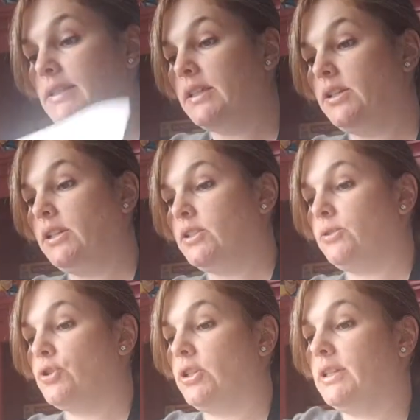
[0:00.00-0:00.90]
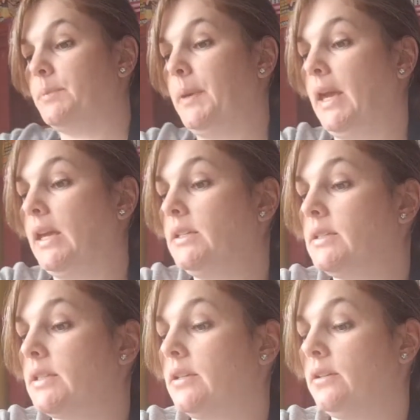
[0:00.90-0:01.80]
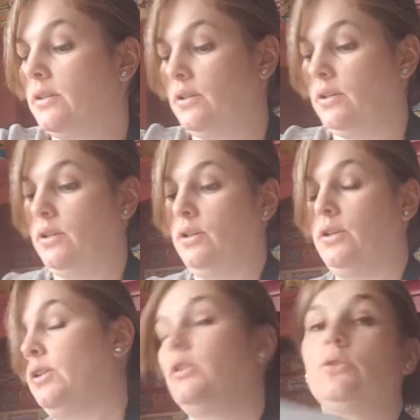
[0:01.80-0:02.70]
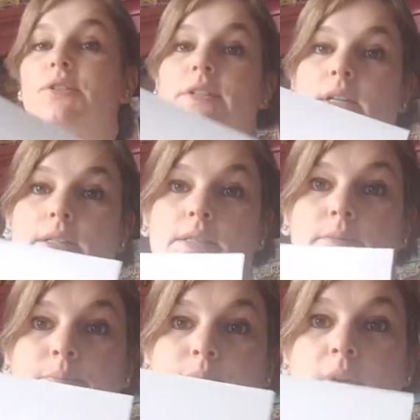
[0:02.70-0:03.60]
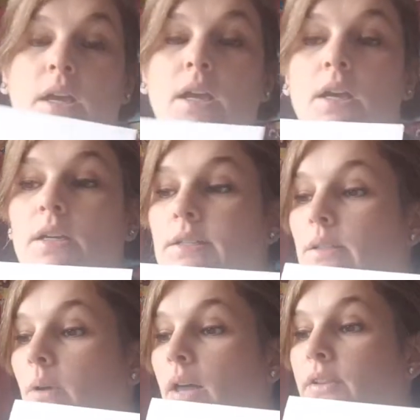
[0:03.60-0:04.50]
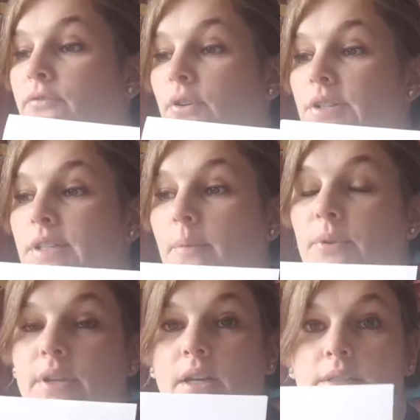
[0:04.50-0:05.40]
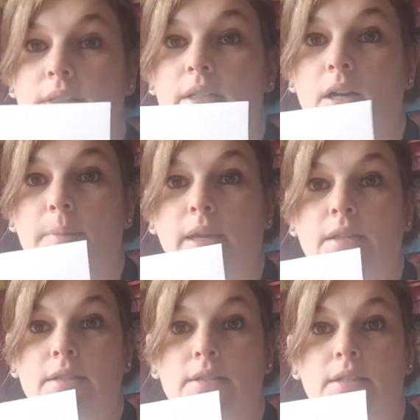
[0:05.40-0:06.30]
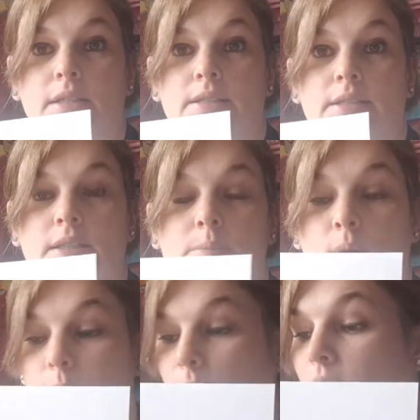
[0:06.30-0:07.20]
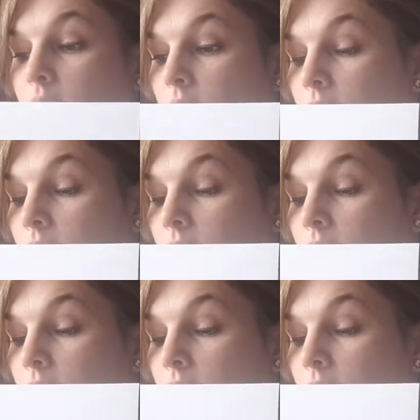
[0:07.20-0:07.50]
thing you need to do is you need to paint your sticks. So on the first sample that I did, I painted the sticks purple.